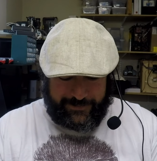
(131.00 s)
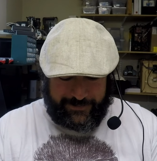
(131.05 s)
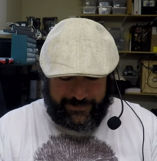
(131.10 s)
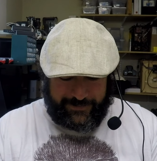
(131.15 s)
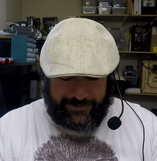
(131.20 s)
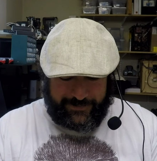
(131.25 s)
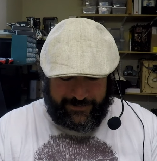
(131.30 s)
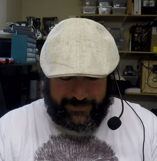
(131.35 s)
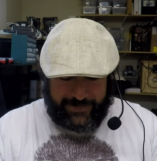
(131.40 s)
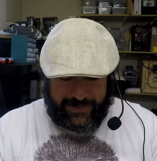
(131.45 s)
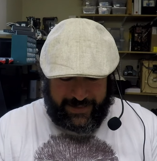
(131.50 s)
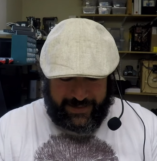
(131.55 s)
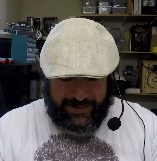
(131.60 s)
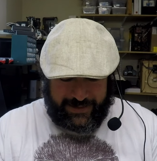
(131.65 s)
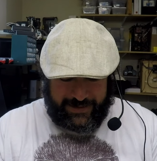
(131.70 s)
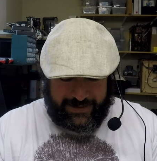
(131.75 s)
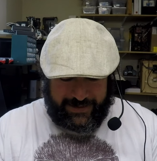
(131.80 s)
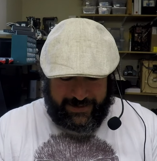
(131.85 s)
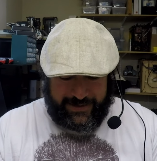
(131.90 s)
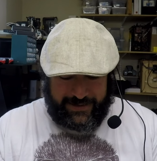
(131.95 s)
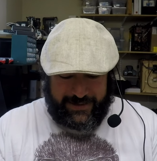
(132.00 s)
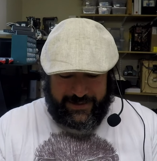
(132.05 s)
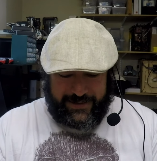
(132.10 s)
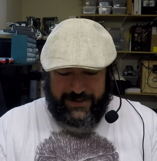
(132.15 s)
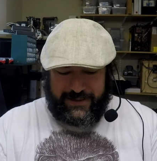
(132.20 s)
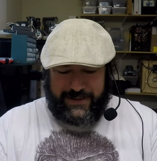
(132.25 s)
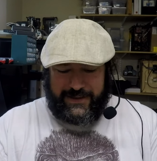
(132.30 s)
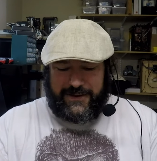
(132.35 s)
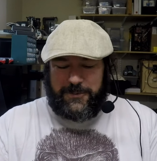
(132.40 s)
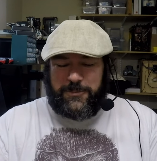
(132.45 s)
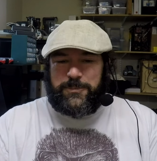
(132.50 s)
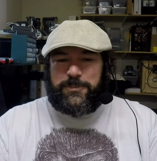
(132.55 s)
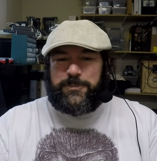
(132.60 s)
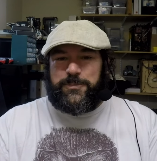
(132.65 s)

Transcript: (no one is talking)